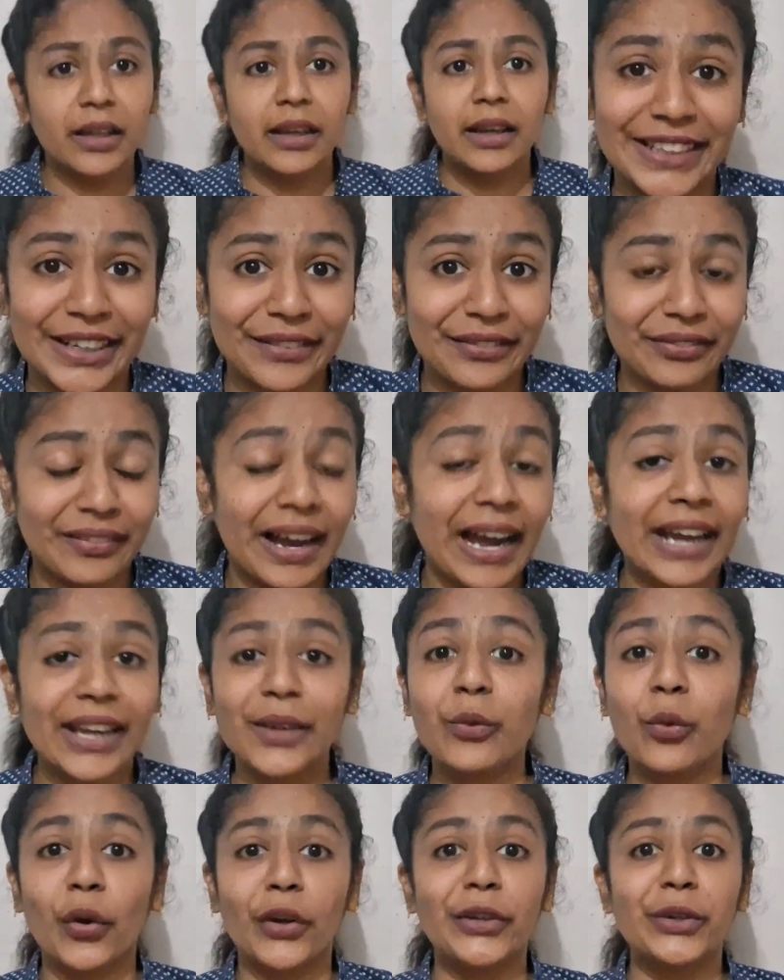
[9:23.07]
If I
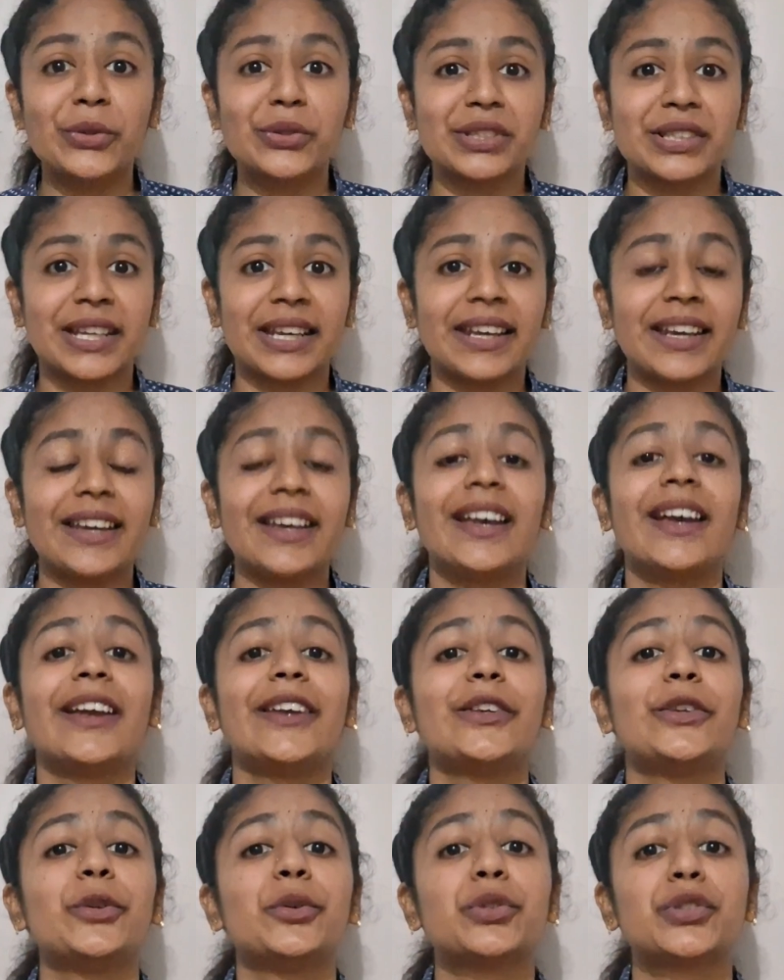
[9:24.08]
want to say,
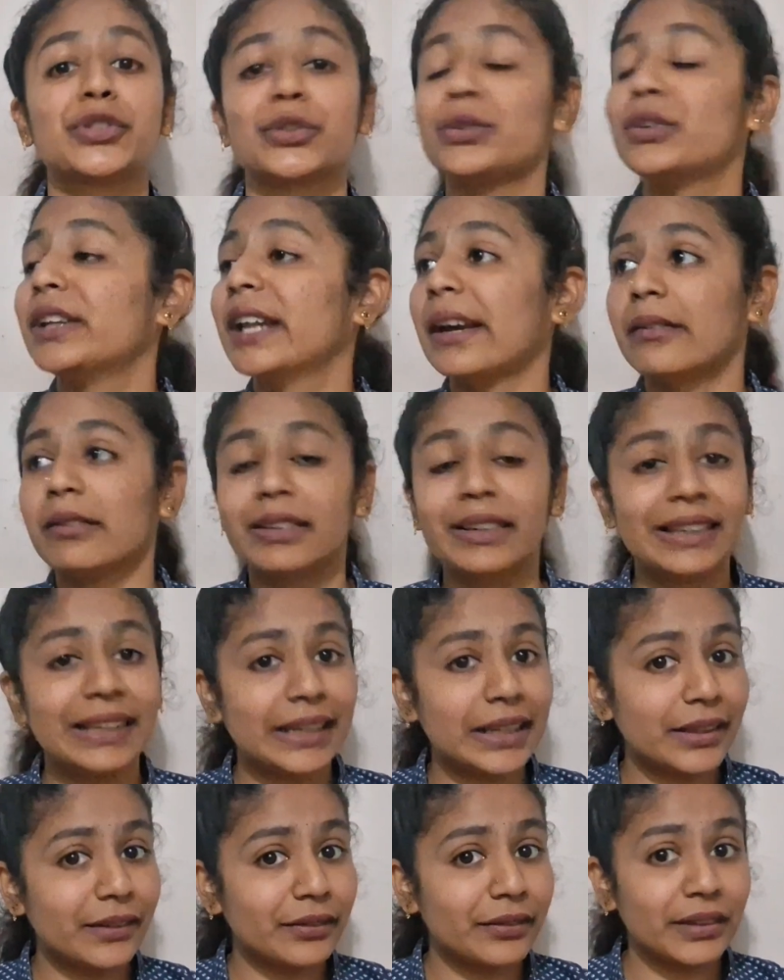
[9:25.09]
you should never
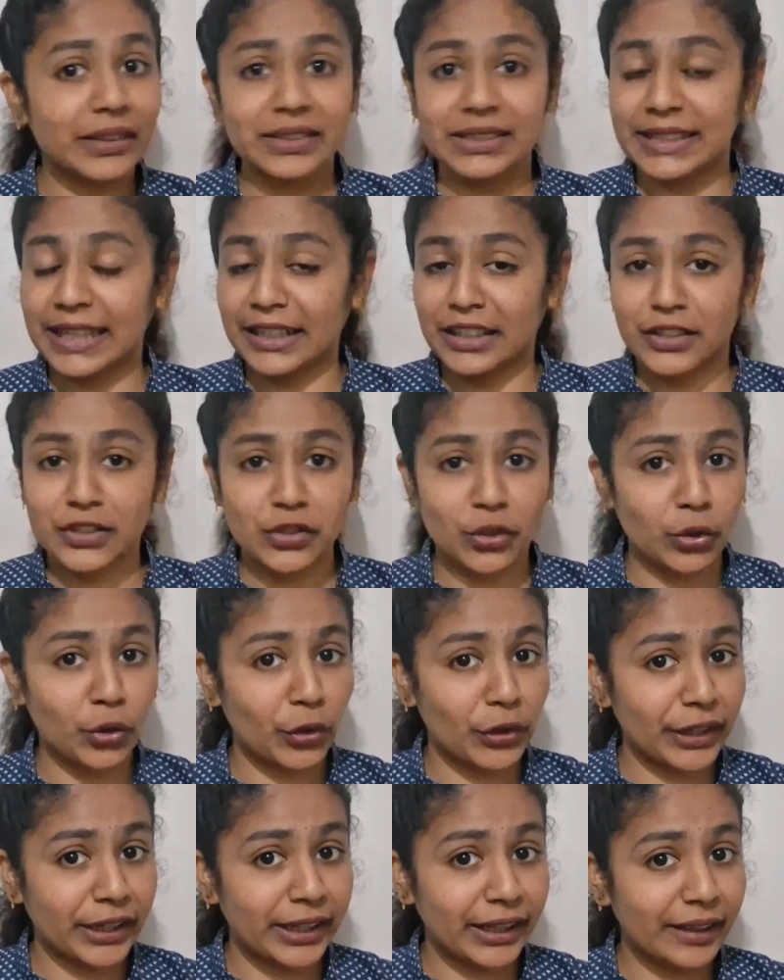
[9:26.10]
leave standards on
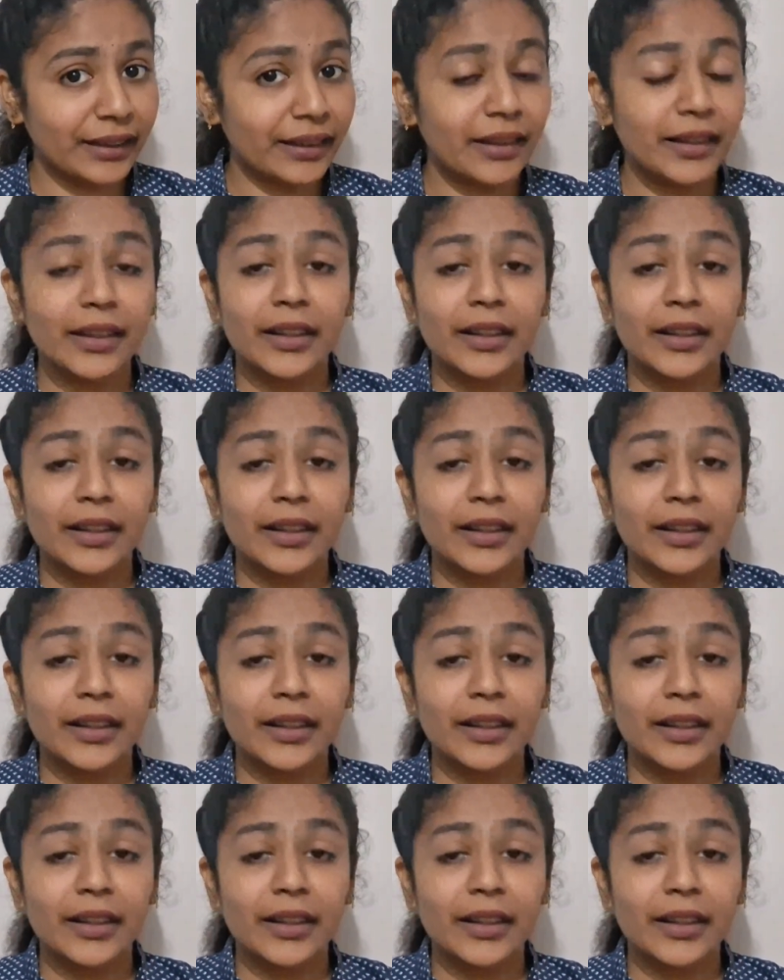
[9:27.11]
auditing.